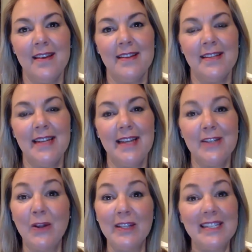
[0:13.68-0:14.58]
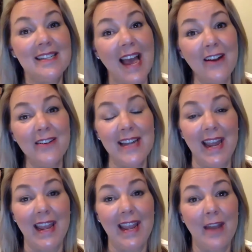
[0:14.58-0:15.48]
Today's Holy
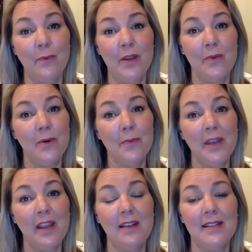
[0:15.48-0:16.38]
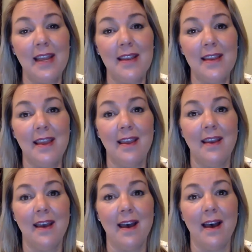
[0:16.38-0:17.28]
Saturday, and we will be
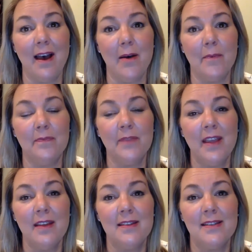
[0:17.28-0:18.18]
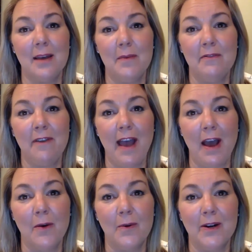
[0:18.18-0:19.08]
taking some of
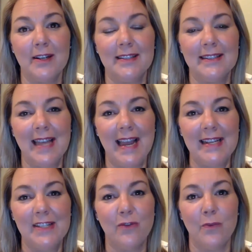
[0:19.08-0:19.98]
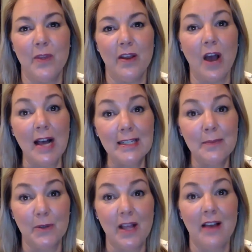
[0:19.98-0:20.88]
our lights from the
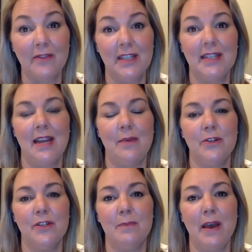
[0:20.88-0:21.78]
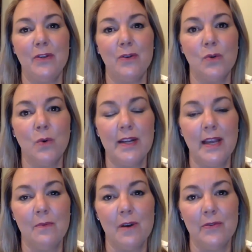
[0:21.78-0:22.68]
Gospel of today, which is Matthew
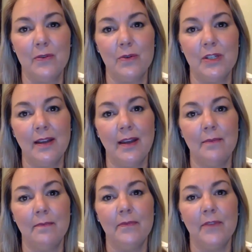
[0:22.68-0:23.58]
28 1 through 10.